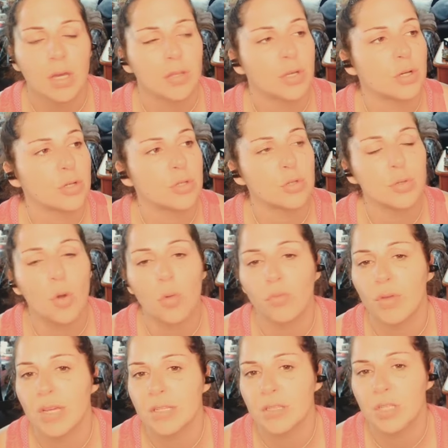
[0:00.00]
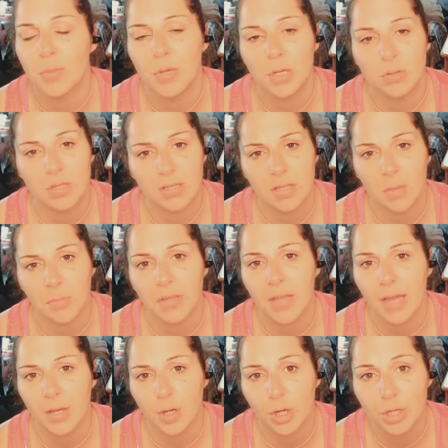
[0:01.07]
There is no reason to be using something
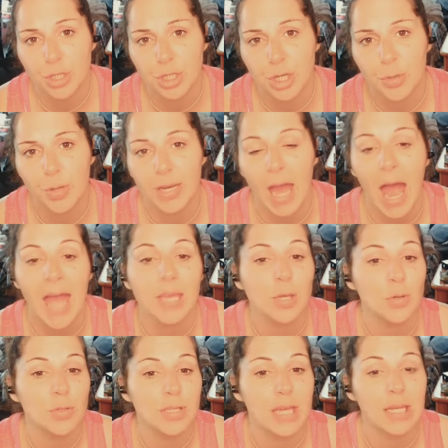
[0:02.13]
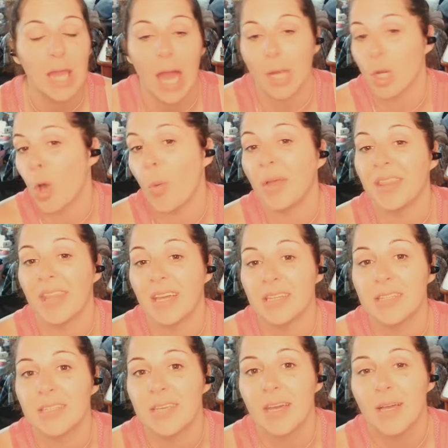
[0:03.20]
that can hurt you. And I use it not knowing
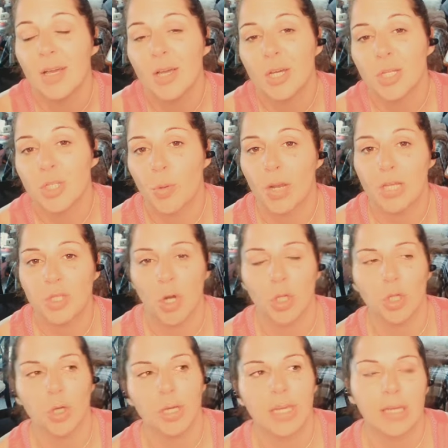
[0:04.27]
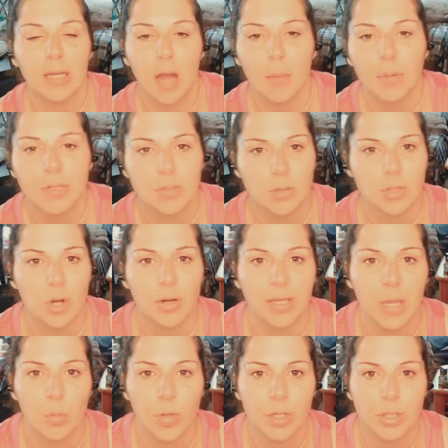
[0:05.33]
this. So when I started looking it up, because I started to
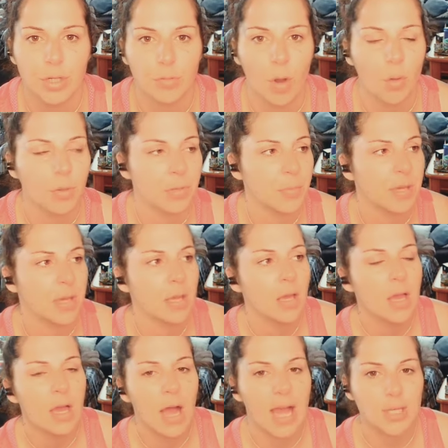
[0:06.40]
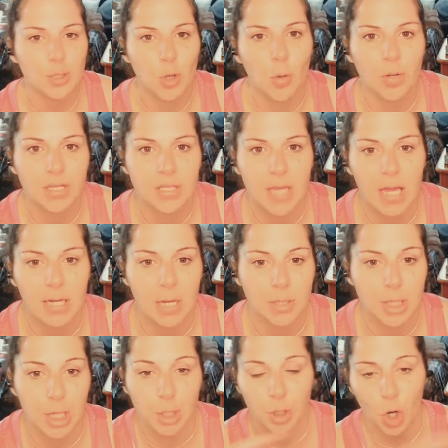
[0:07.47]
get weird shit wrong with me, I saw what it said and I was
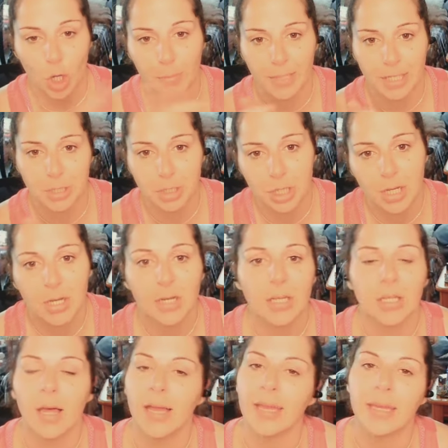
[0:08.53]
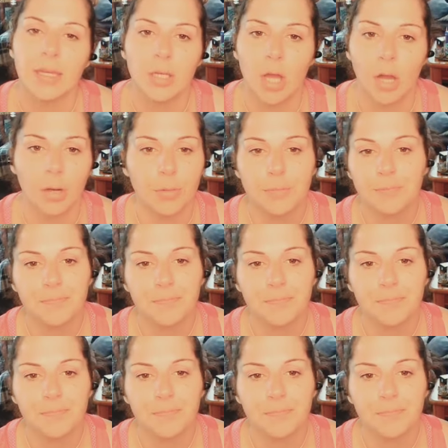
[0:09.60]
like, garbage. Like, no.